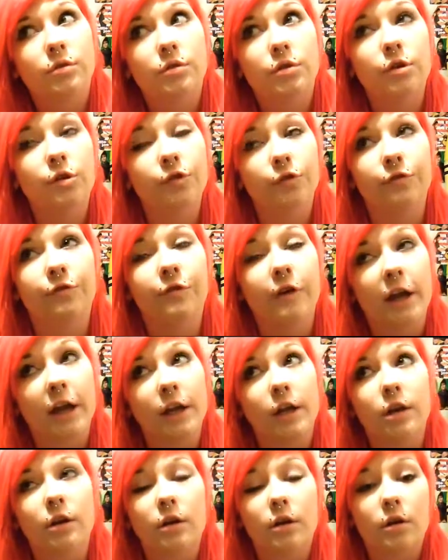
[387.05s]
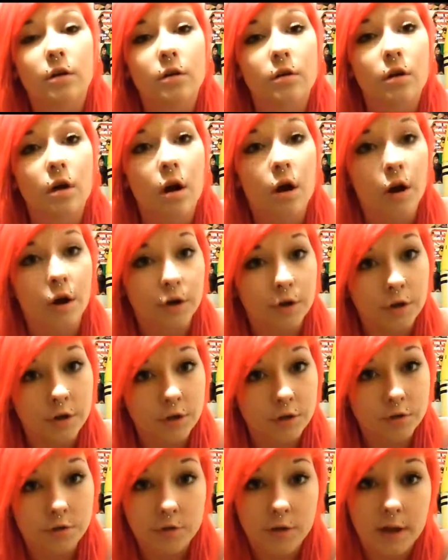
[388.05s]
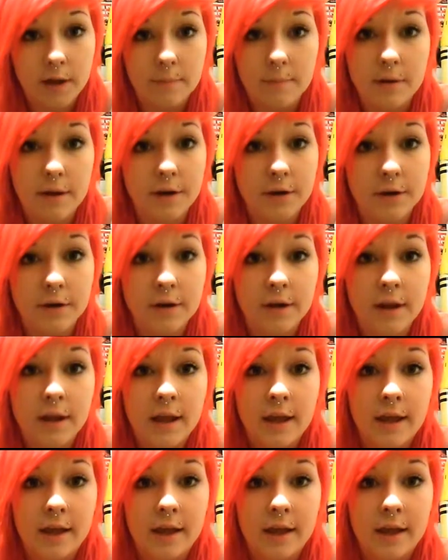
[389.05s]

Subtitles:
to fight harder to get better.